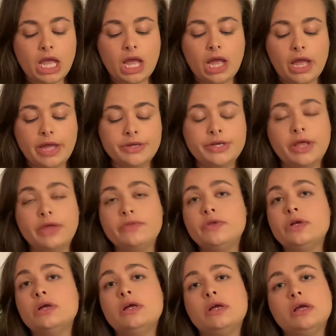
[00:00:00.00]

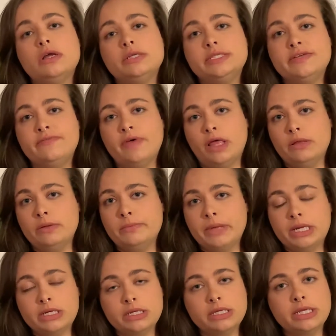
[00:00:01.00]
Another
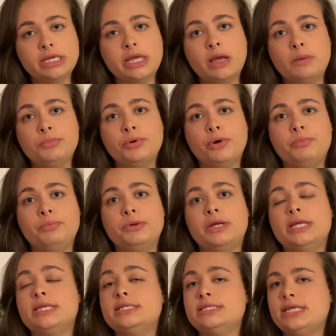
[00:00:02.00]
developmentally appropriate
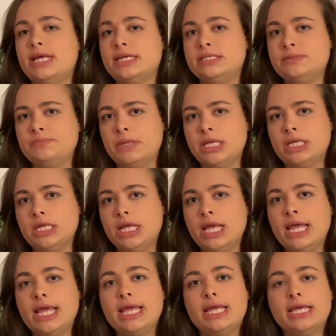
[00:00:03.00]
assessment
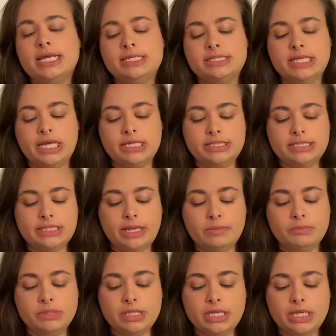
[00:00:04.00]
is
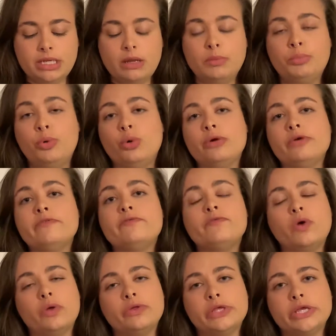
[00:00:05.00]
assembling a
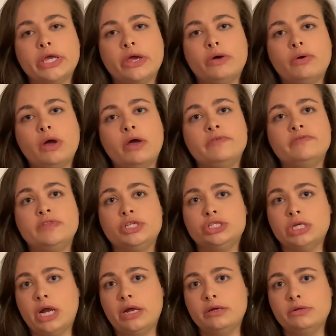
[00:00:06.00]
portfolio of the
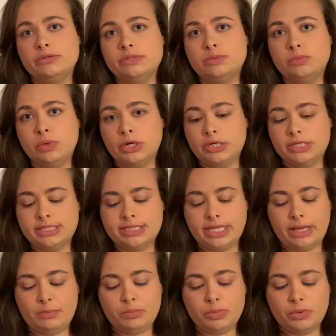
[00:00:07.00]
child's work
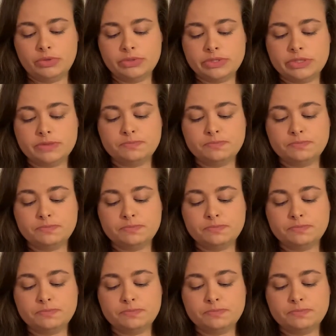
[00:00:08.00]
samples.